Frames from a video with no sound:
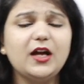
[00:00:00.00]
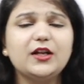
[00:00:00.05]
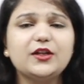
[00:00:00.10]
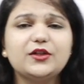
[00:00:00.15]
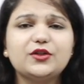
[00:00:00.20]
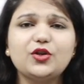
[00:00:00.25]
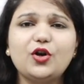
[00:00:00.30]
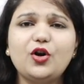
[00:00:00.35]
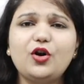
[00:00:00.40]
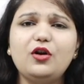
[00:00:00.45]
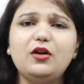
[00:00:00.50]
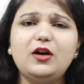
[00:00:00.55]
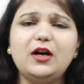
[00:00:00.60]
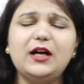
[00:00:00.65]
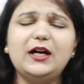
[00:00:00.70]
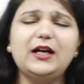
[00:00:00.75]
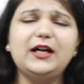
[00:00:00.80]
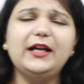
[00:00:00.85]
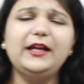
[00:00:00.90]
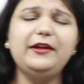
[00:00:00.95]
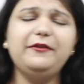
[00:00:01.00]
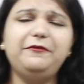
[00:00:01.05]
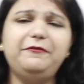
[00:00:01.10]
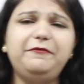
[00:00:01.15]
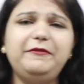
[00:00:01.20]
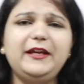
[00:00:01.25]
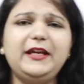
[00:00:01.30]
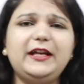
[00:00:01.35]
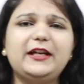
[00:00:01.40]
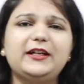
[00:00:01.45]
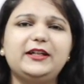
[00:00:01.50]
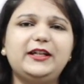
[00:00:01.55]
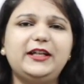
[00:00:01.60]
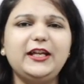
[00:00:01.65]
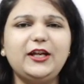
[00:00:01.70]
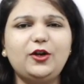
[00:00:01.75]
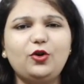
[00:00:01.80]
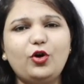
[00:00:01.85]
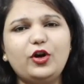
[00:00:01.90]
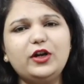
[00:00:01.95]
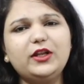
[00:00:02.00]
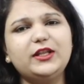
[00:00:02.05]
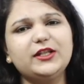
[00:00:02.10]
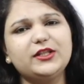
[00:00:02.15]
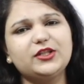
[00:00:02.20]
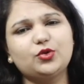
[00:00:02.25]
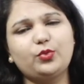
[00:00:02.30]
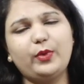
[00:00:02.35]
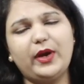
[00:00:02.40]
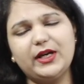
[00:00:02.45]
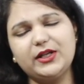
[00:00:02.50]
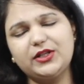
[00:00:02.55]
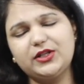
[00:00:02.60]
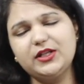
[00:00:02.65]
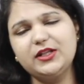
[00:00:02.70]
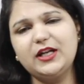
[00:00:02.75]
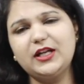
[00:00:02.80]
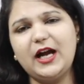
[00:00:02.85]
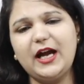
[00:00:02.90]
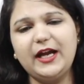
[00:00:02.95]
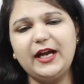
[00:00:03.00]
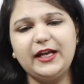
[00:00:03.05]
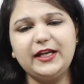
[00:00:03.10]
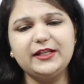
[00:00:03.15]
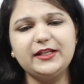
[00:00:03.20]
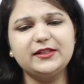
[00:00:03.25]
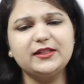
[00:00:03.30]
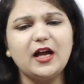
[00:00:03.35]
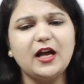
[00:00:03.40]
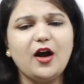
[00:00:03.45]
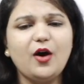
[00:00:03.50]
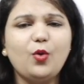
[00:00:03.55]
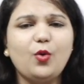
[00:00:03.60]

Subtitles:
So if we decode this question, guys,